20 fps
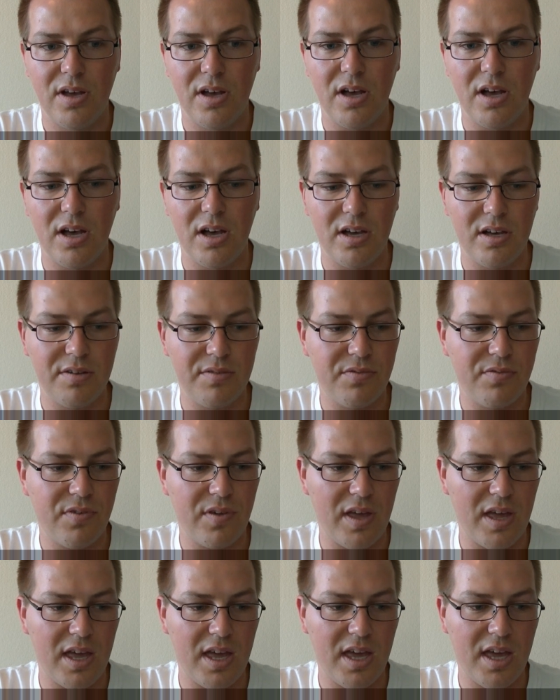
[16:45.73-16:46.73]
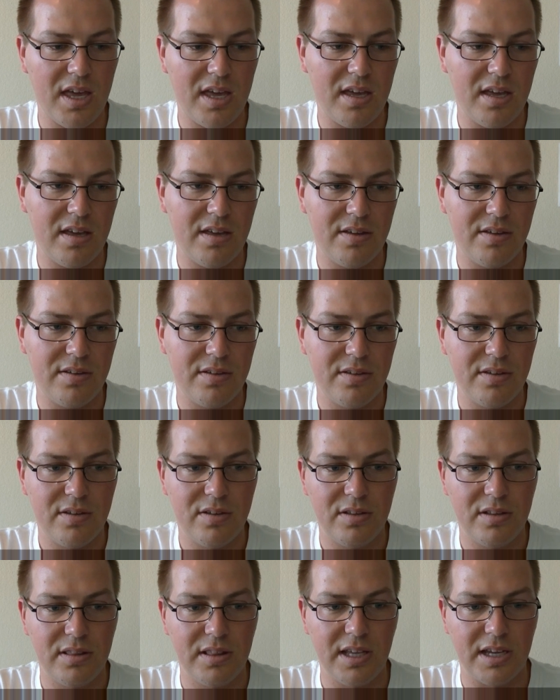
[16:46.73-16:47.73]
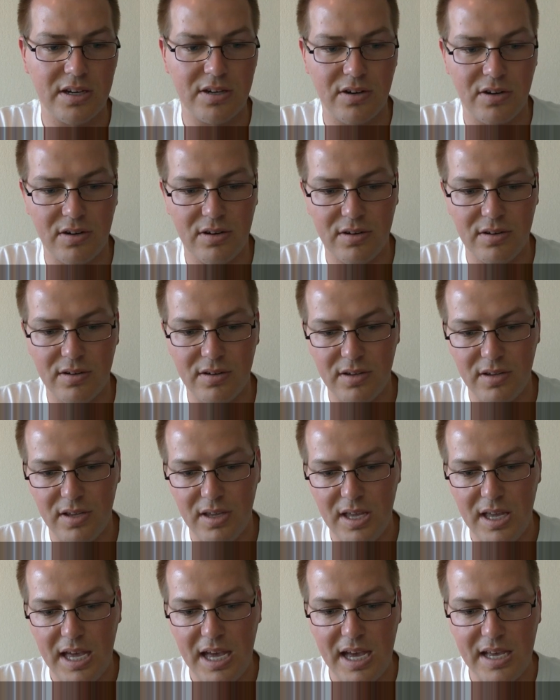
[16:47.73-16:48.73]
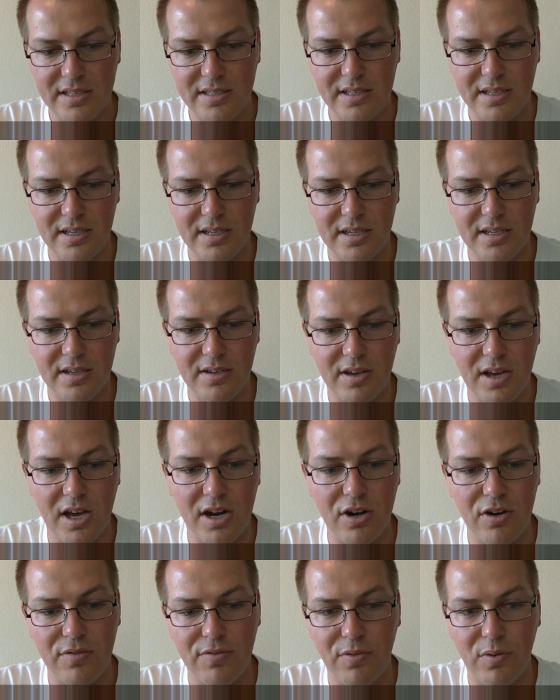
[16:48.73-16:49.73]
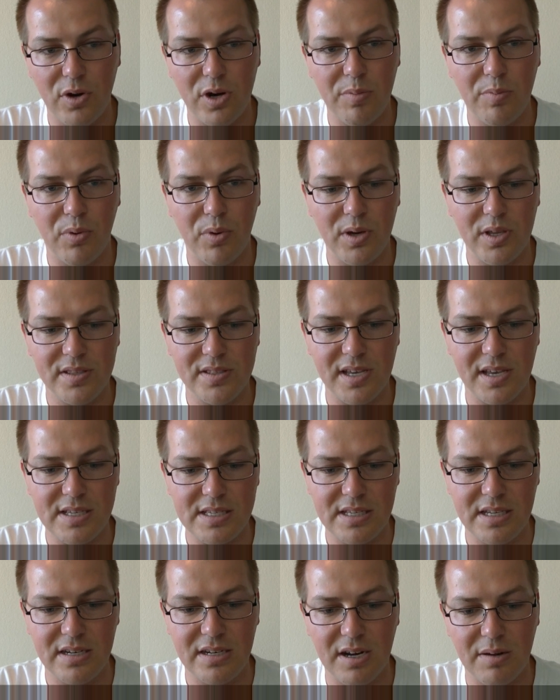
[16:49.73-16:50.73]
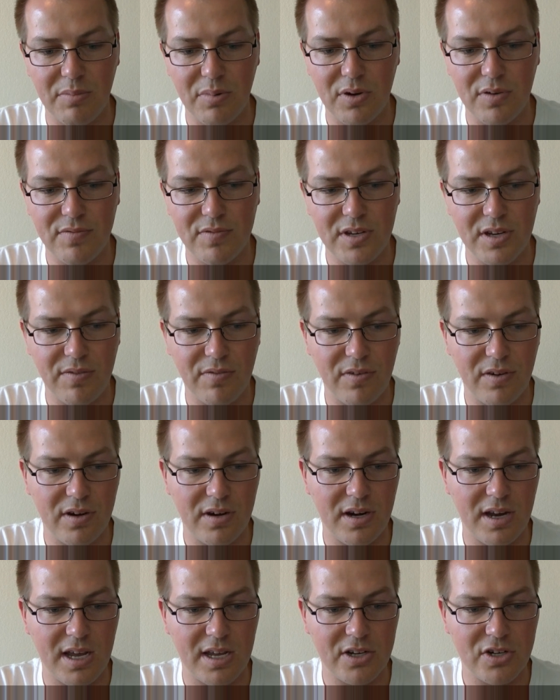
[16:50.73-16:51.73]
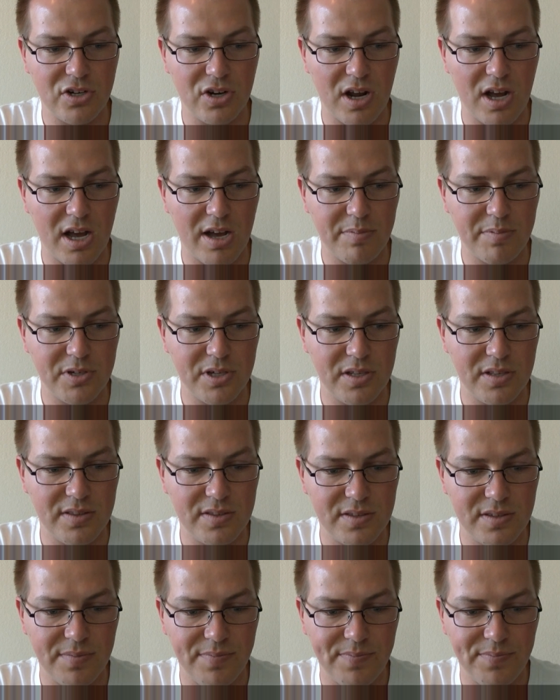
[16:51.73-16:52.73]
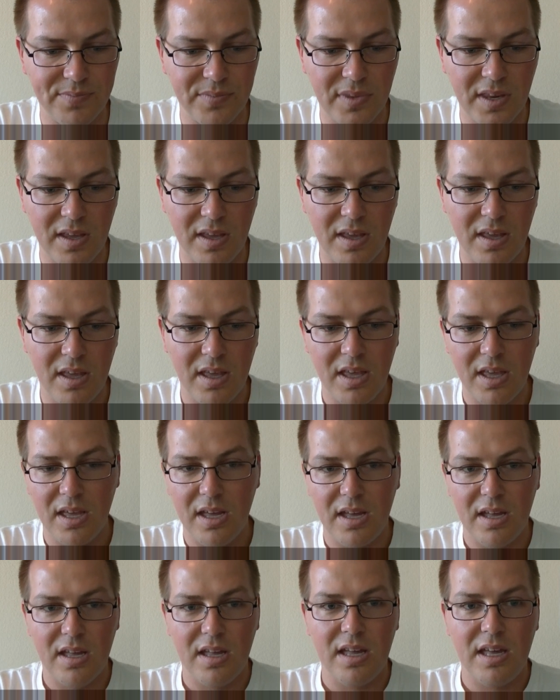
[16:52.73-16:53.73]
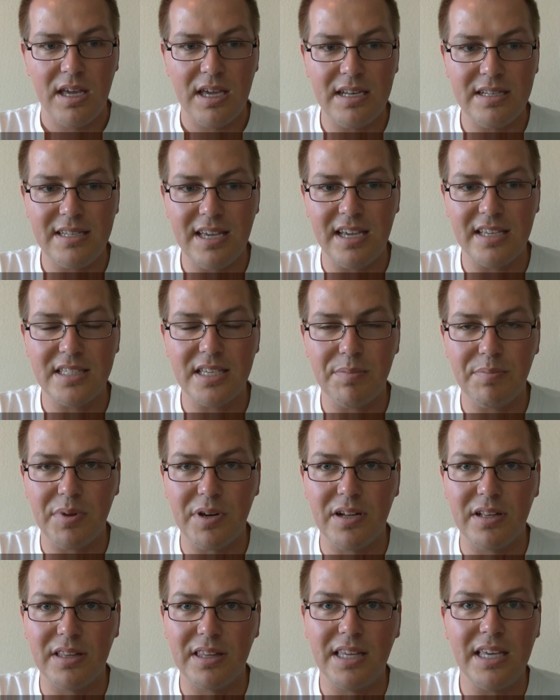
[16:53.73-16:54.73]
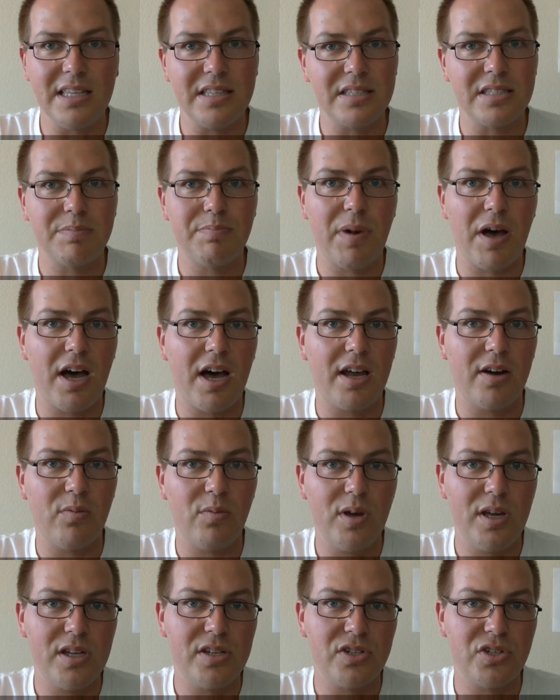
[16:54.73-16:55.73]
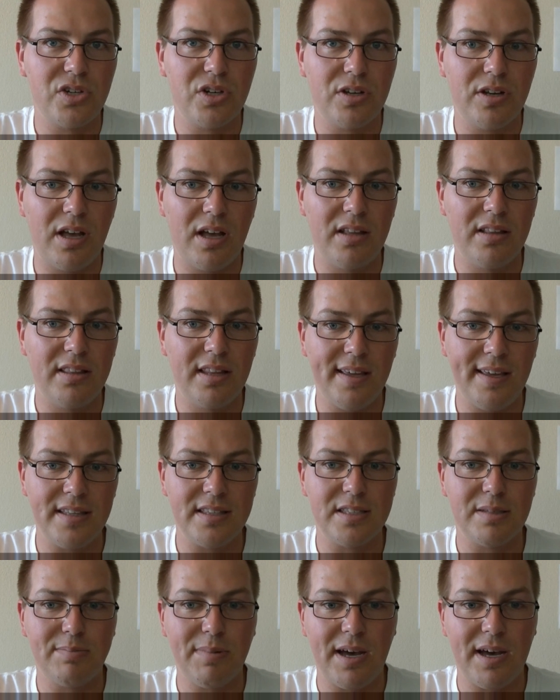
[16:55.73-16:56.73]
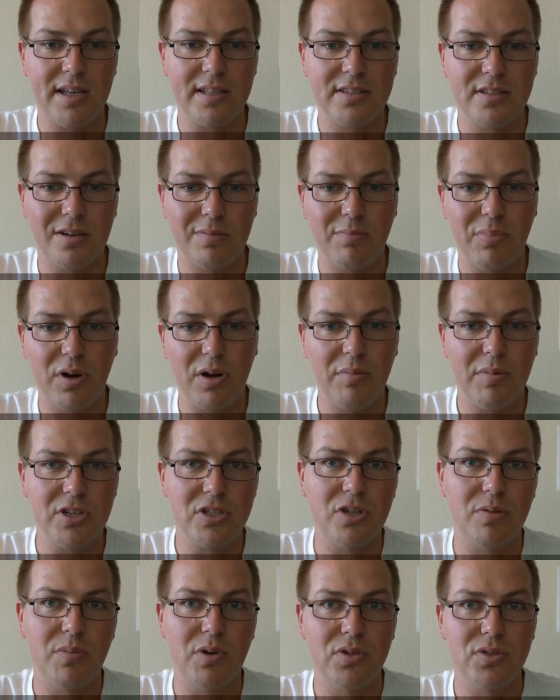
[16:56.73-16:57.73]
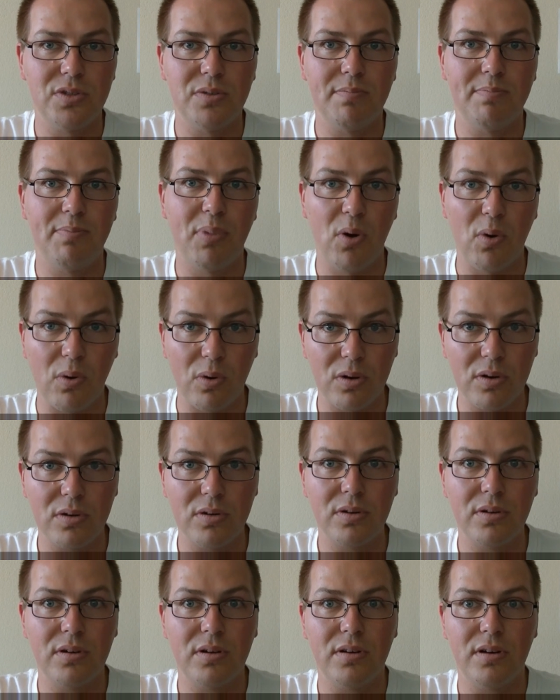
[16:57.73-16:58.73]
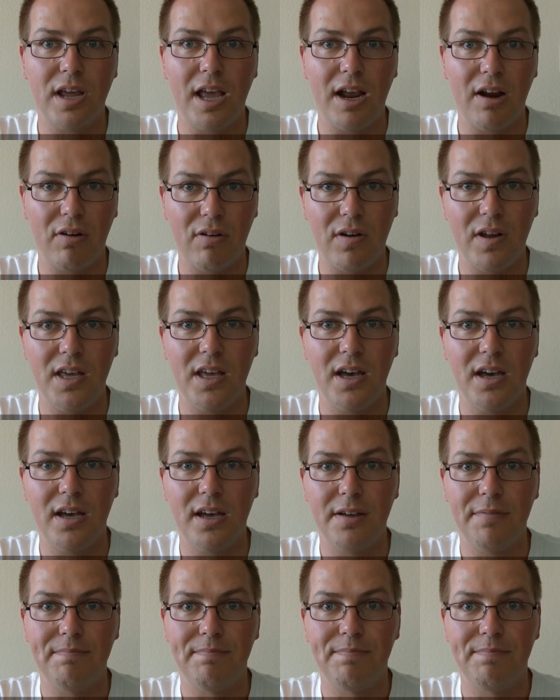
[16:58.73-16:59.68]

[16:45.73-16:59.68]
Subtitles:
of a Lictor. Has 140 points, has a number of different extra options. He takes up an elite spot, which elite spots are pretty much your most important area